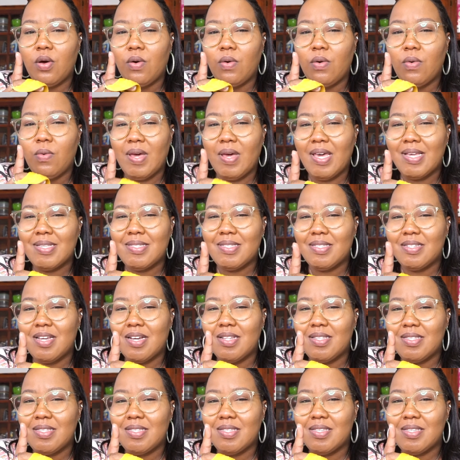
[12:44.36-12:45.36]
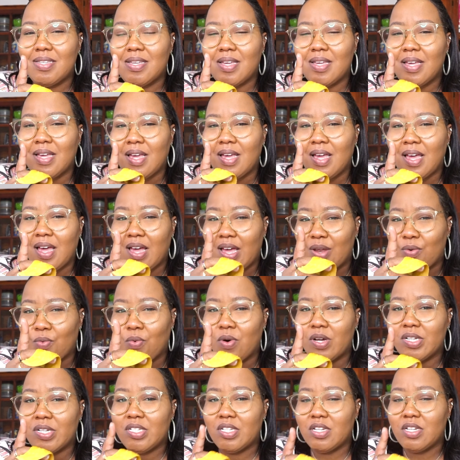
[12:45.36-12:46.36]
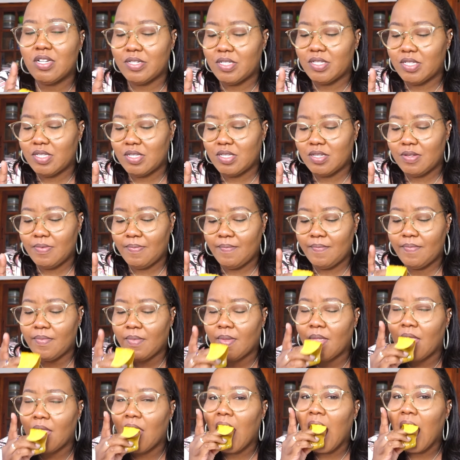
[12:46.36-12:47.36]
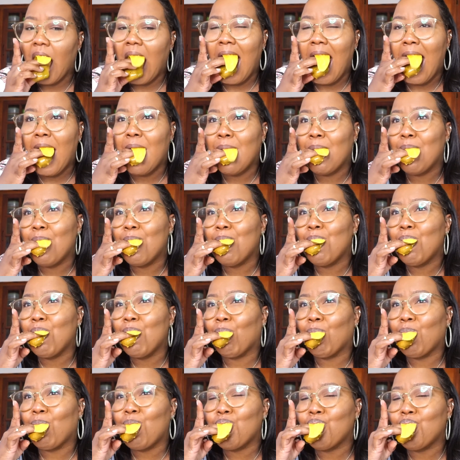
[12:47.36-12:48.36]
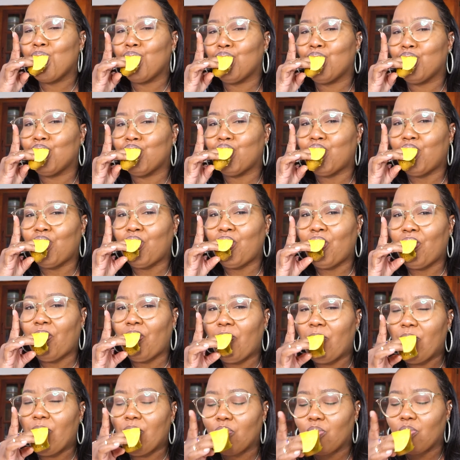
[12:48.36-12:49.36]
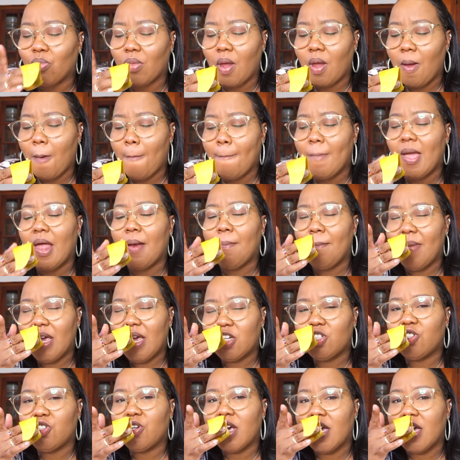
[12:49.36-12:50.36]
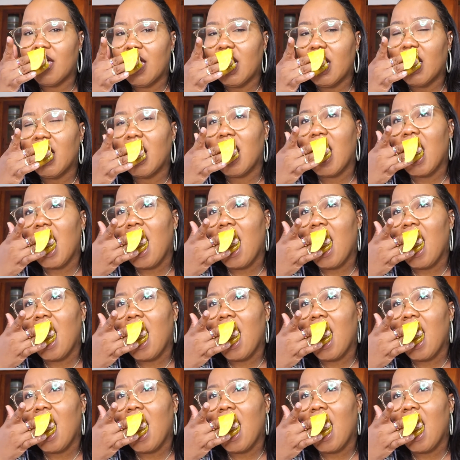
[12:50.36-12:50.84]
waste nuts and want nuts. And make sure you get